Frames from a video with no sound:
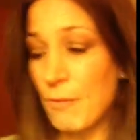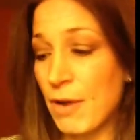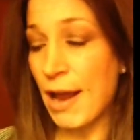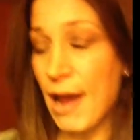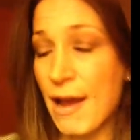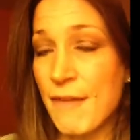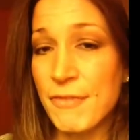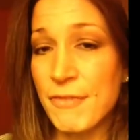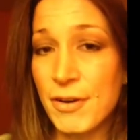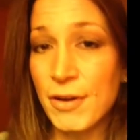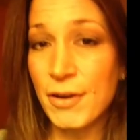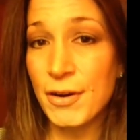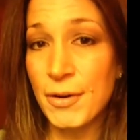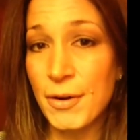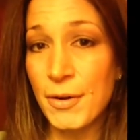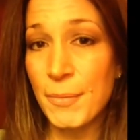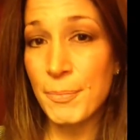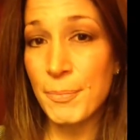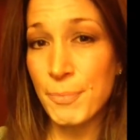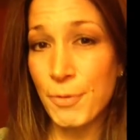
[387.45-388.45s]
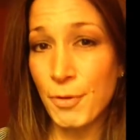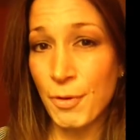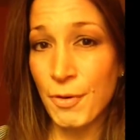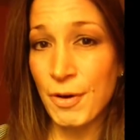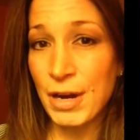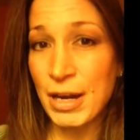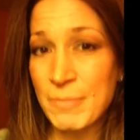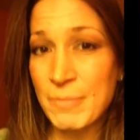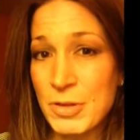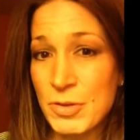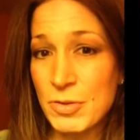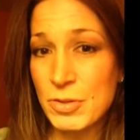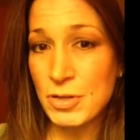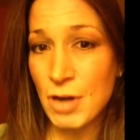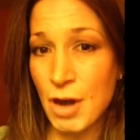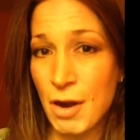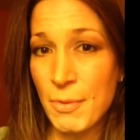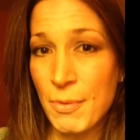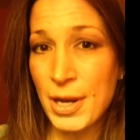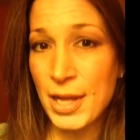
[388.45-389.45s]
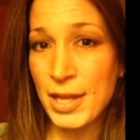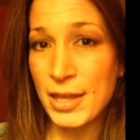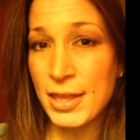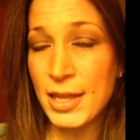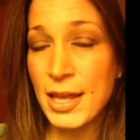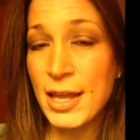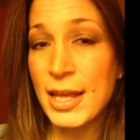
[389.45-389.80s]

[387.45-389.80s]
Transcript: Whatever program you start with